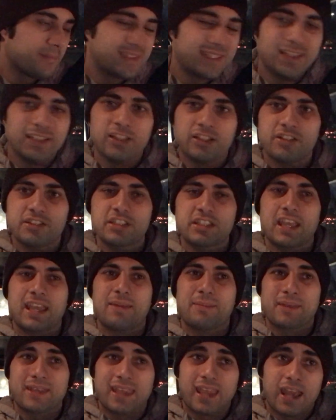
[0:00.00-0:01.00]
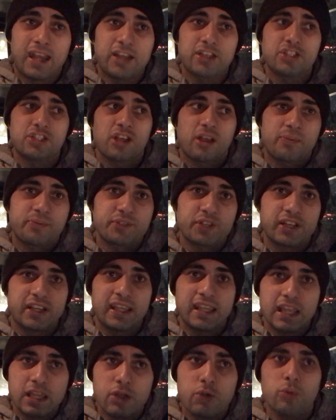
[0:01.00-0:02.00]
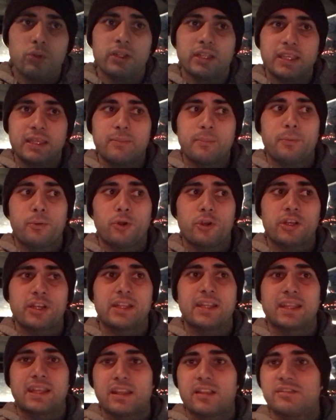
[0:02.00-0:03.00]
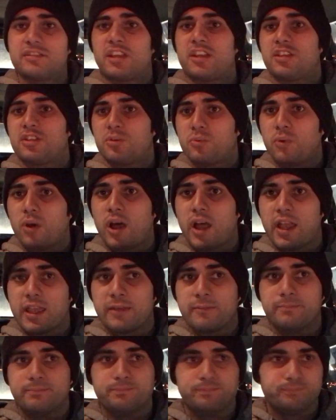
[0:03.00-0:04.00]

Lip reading: Dealers and mechanic shops are equally important, and I'll tell you why.